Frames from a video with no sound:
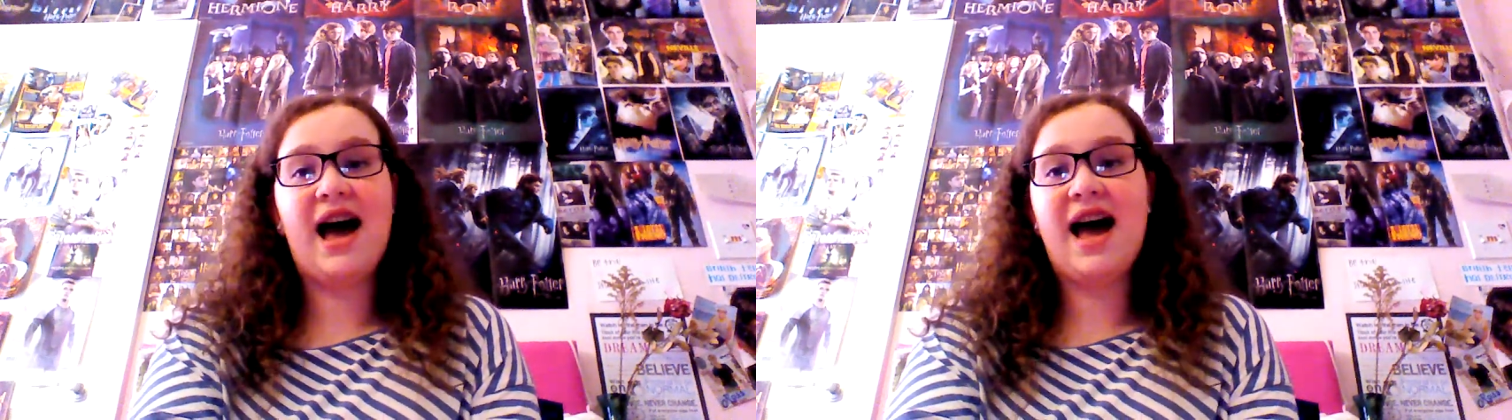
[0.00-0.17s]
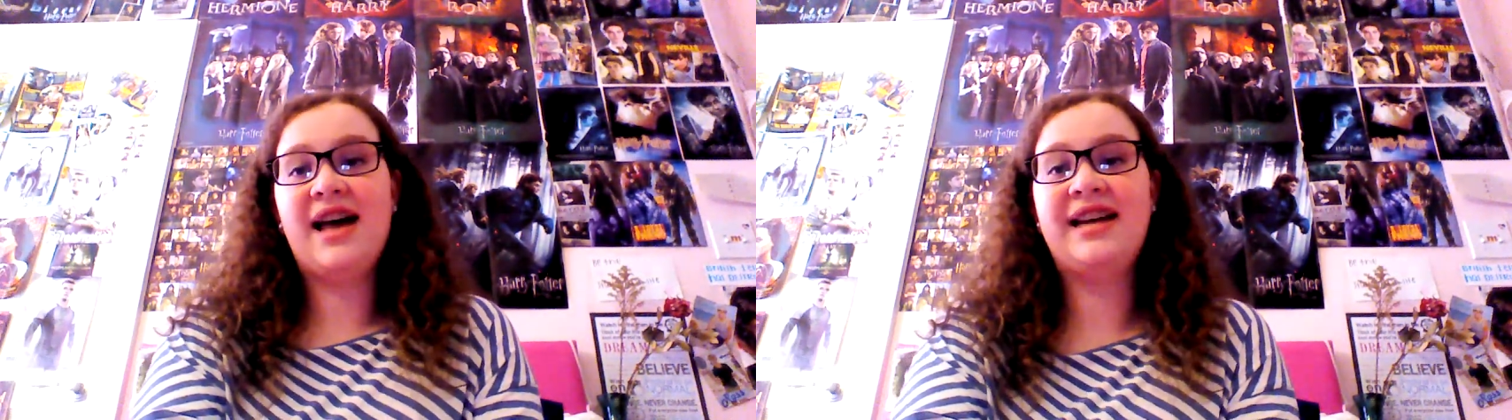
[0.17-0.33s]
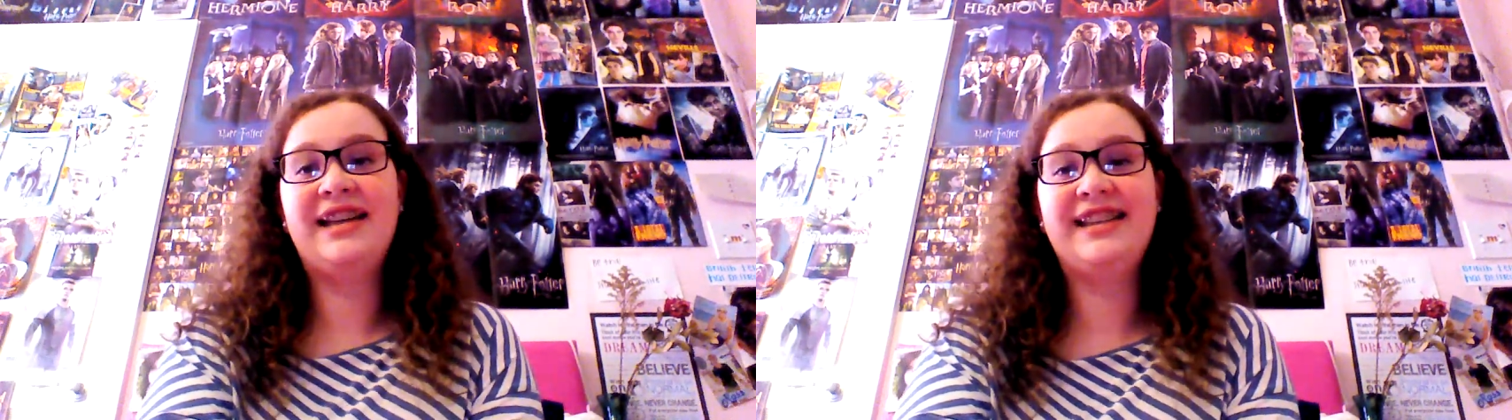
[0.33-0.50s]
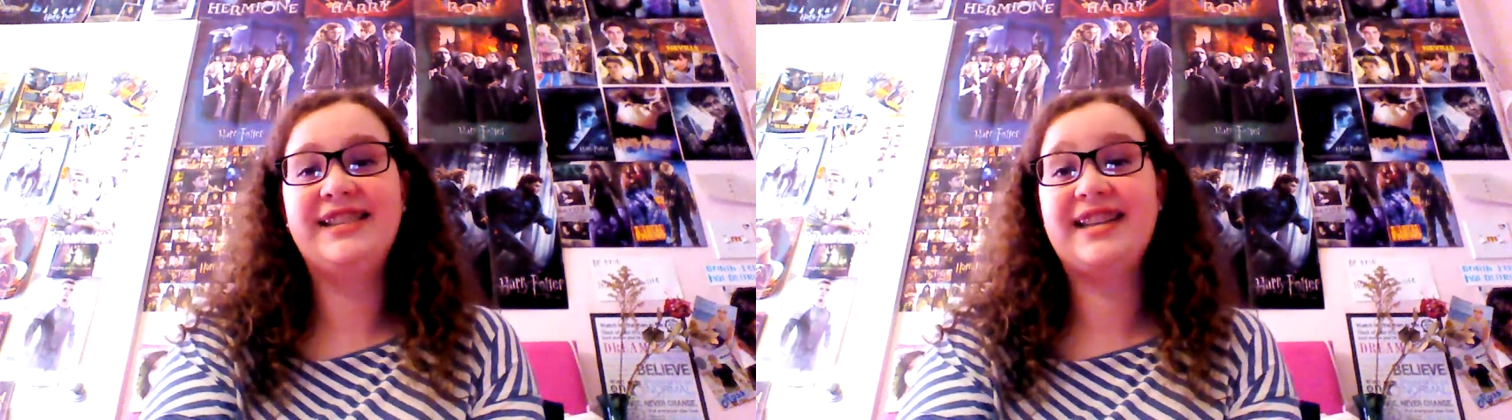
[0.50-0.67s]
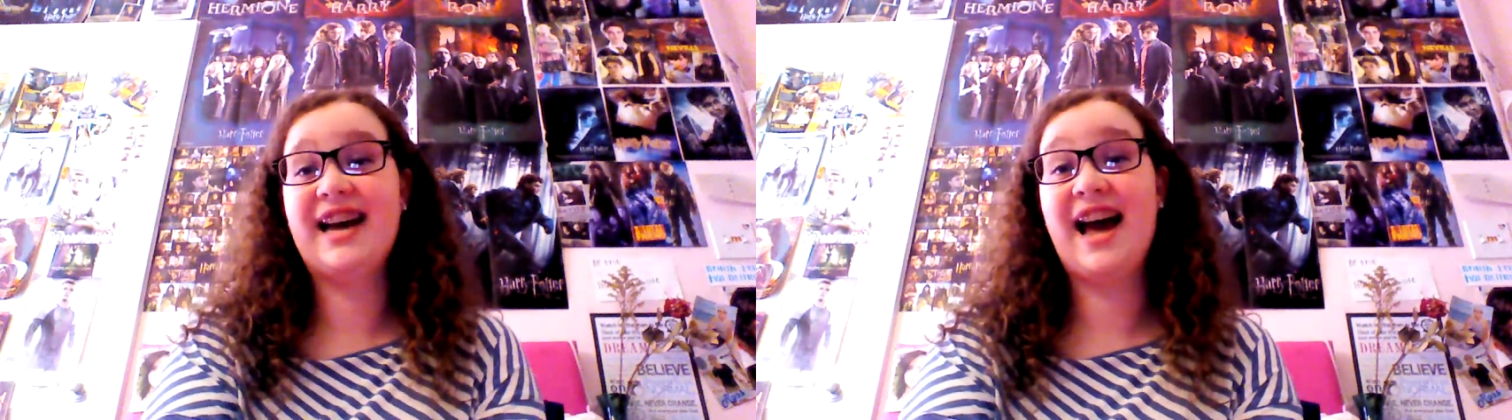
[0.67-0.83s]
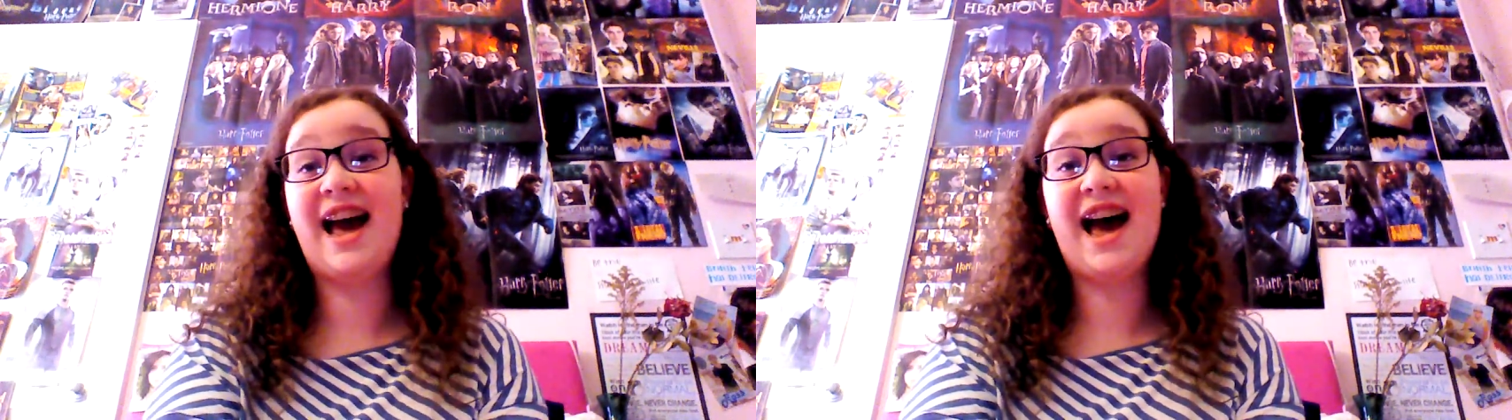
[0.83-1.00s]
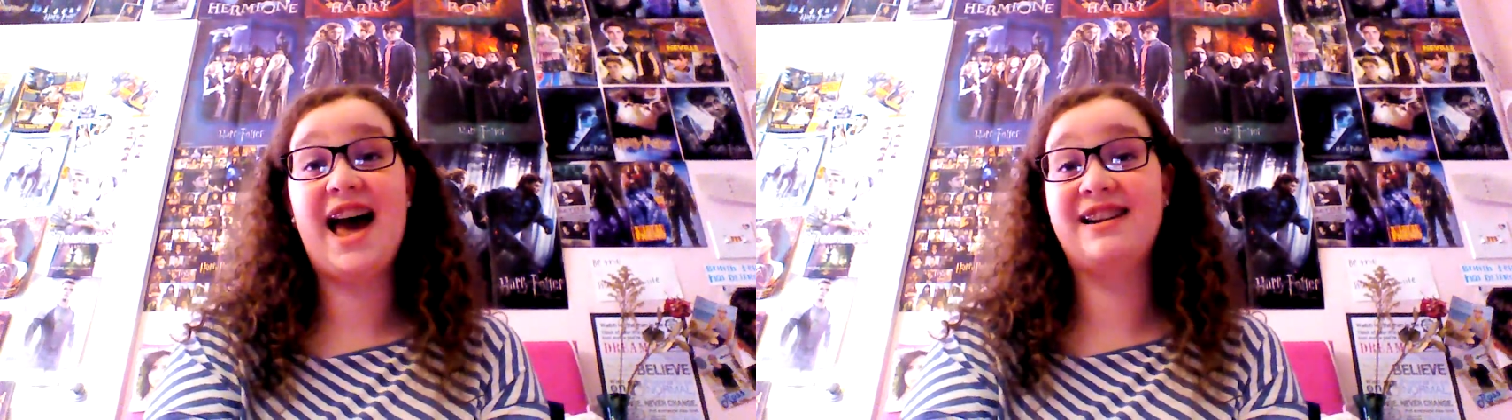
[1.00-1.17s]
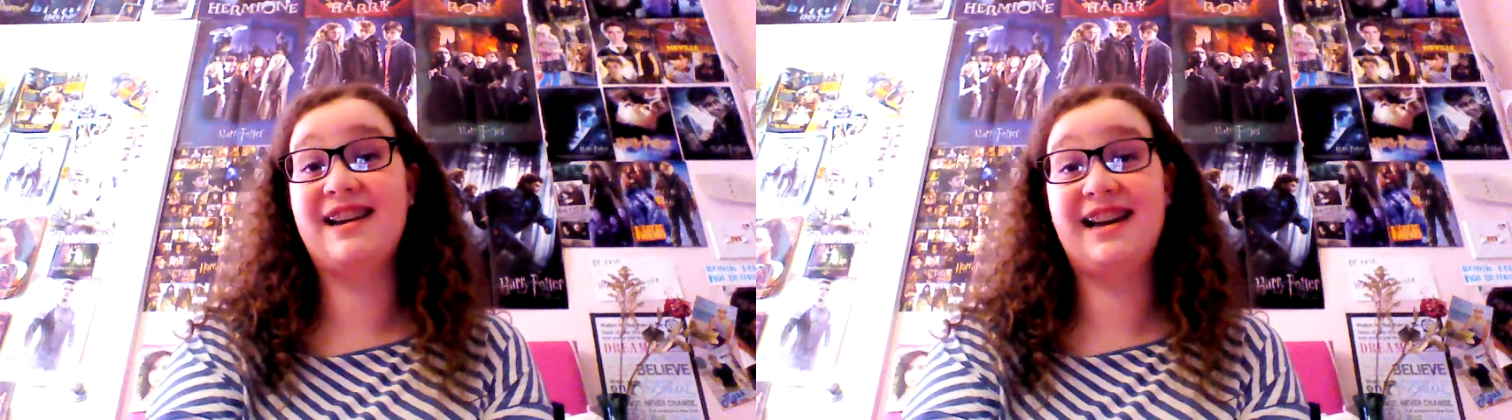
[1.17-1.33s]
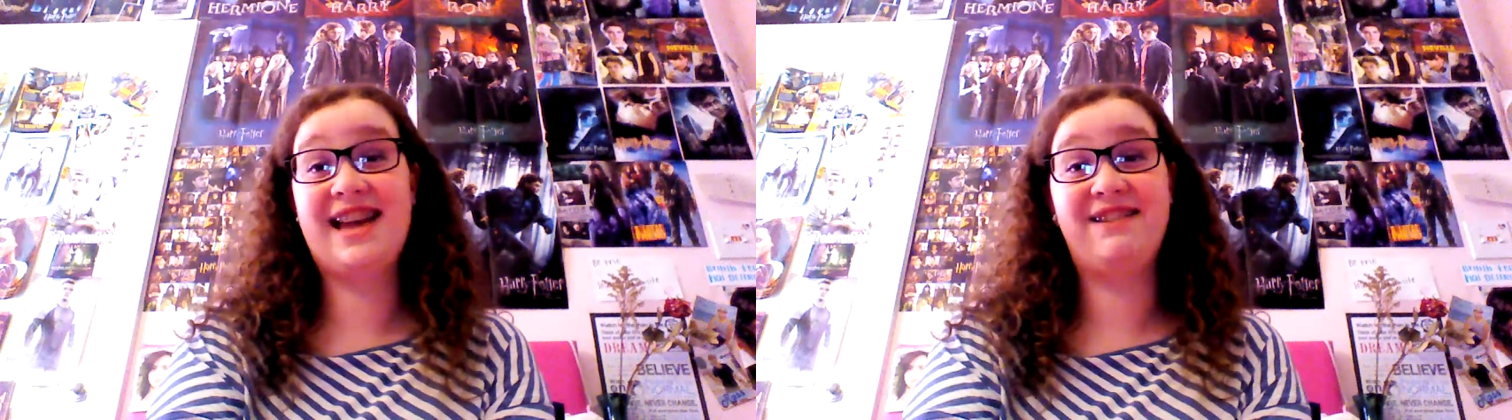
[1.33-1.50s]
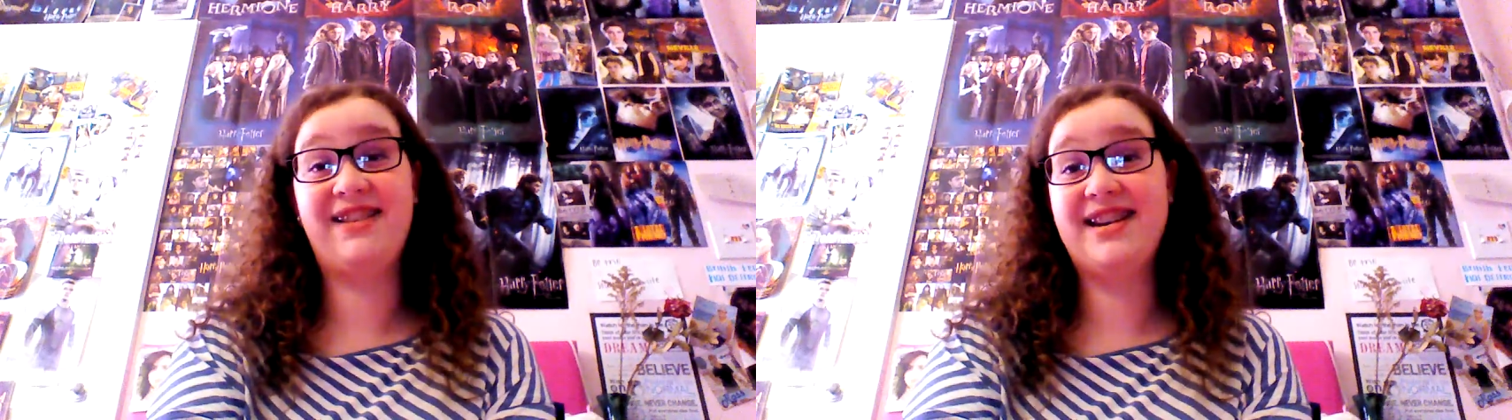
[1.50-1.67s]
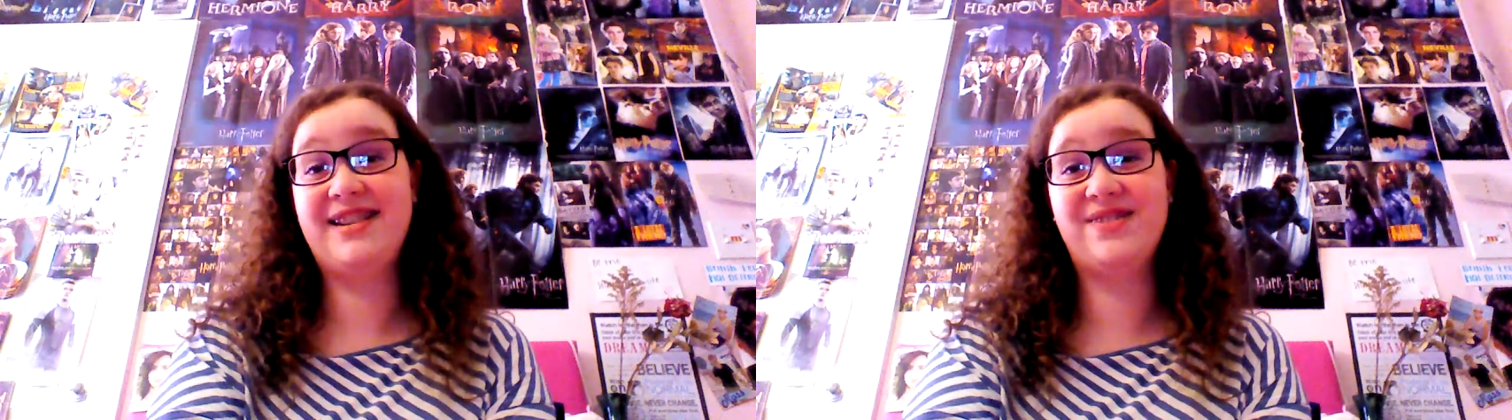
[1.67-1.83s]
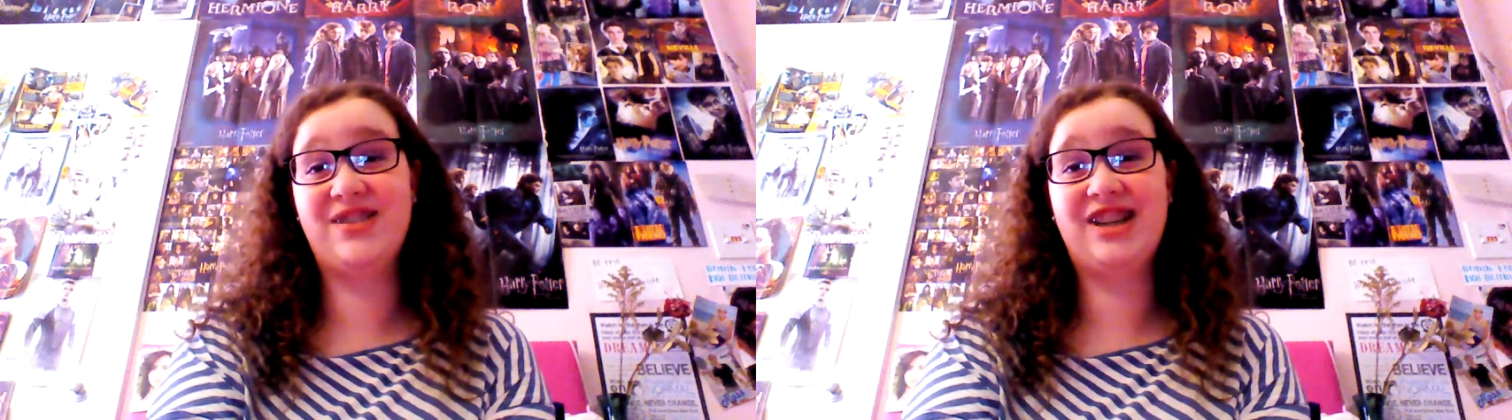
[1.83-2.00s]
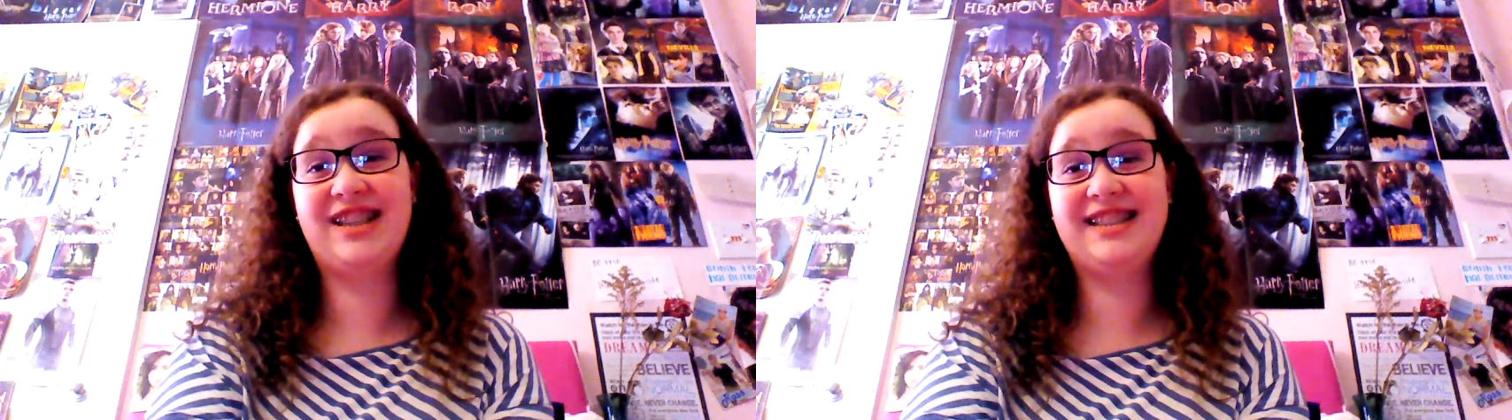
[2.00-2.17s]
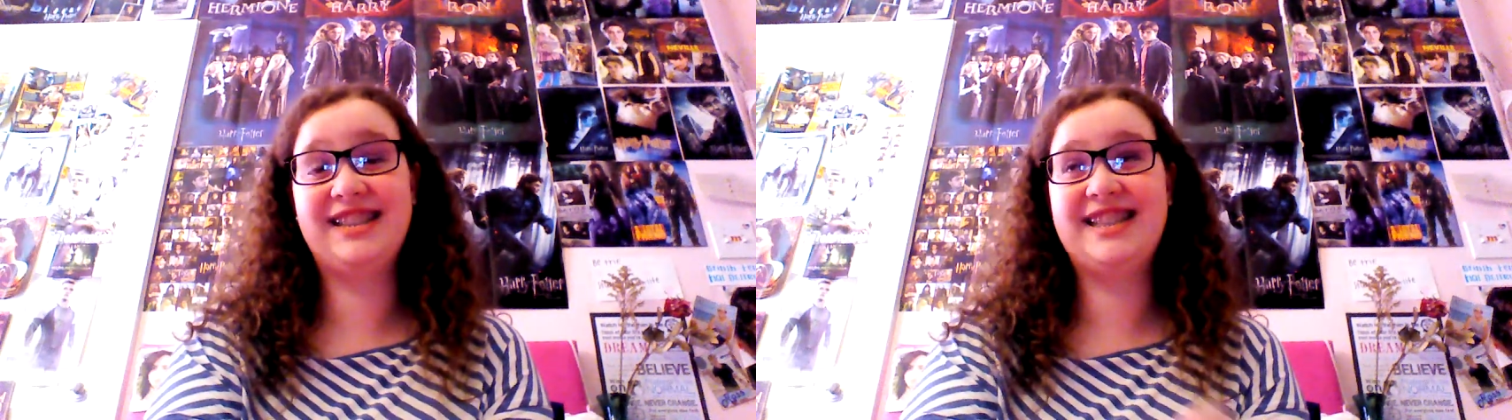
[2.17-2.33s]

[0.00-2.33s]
I can't wait anymore,